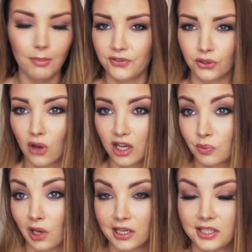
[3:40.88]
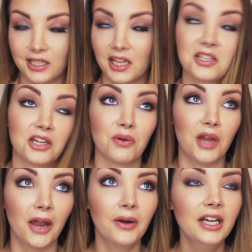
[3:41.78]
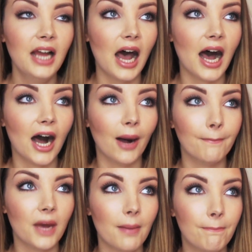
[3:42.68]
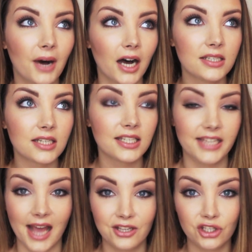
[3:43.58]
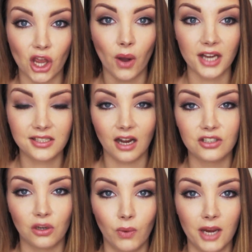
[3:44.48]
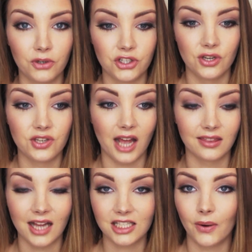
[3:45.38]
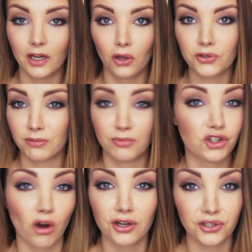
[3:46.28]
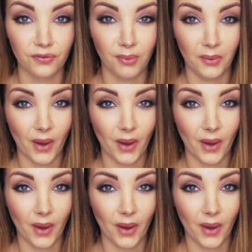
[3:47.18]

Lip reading: if you guys would like to see that, I don't know. But yes, so I started on Weight Watchers and that's how I lost the majority of my